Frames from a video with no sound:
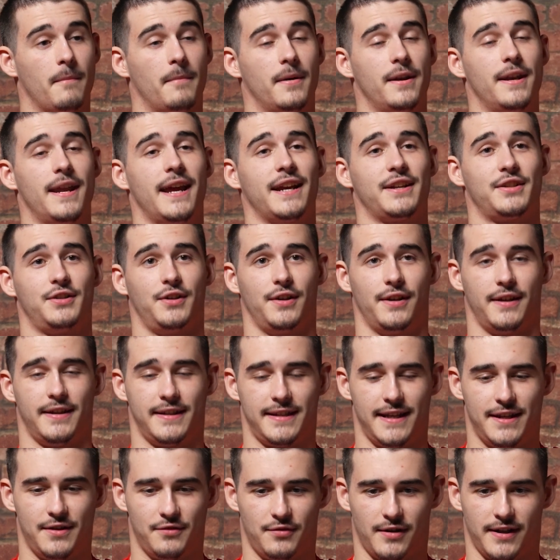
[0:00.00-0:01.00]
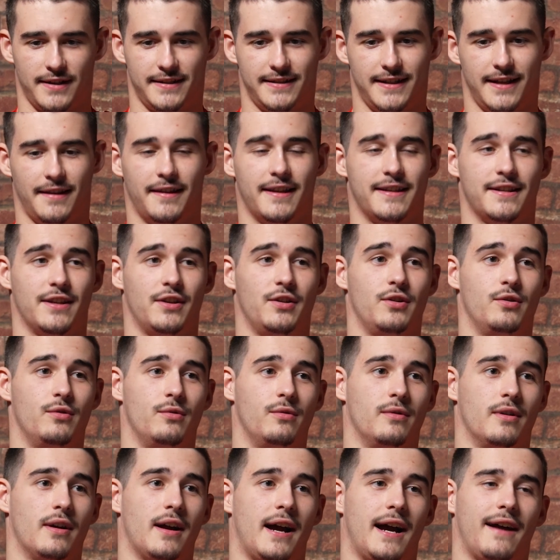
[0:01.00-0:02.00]
But next year it's interesting, there's
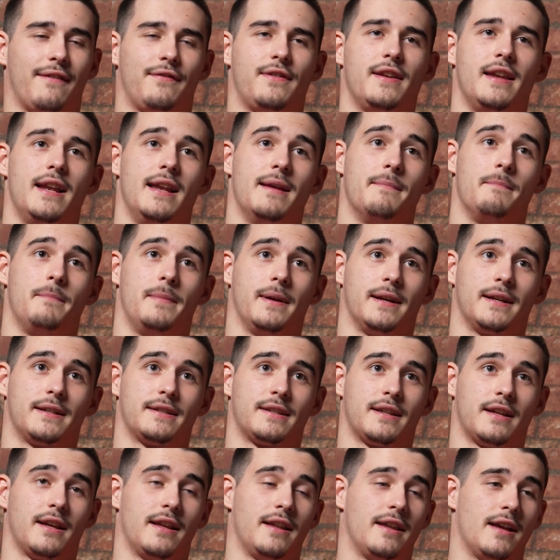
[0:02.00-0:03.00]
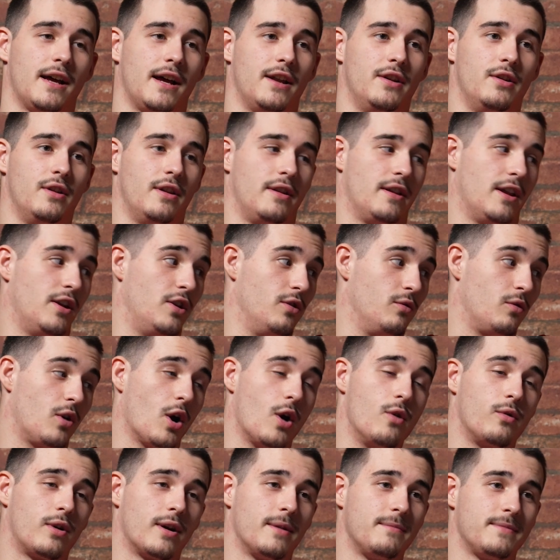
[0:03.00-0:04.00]
after the Olympics, a new
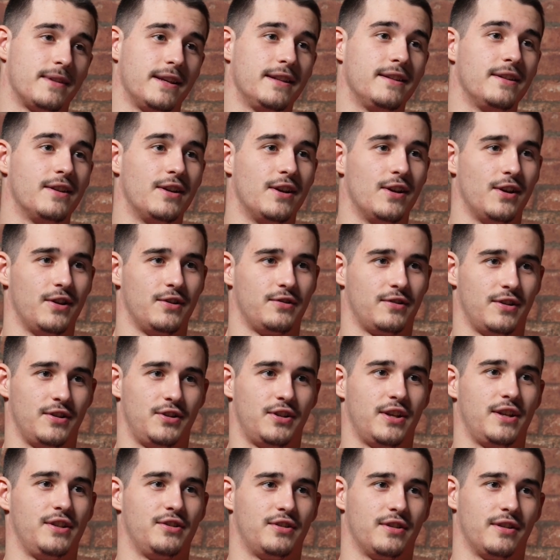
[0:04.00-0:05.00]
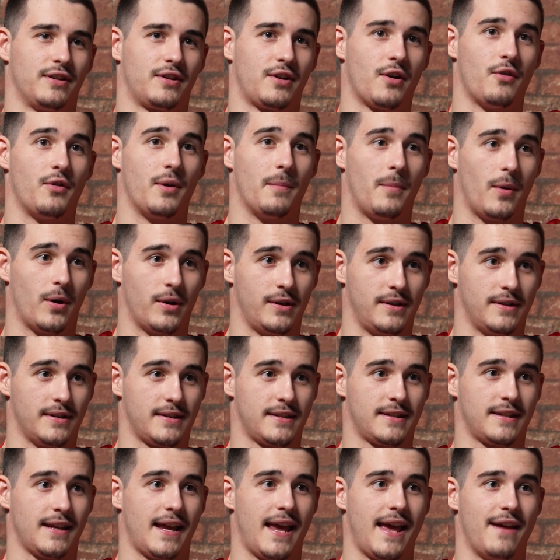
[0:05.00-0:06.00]
code comes in, so they change the code of
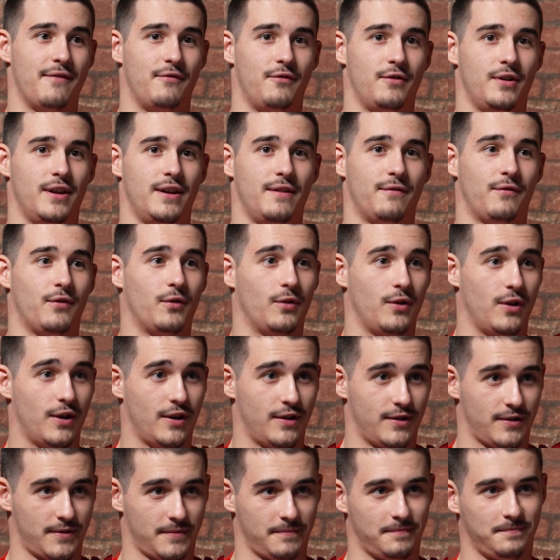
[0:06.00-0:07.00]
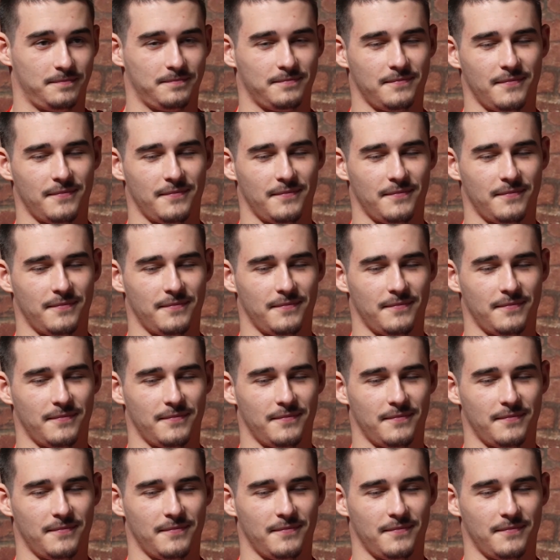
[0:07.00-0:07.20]
points every 4 years.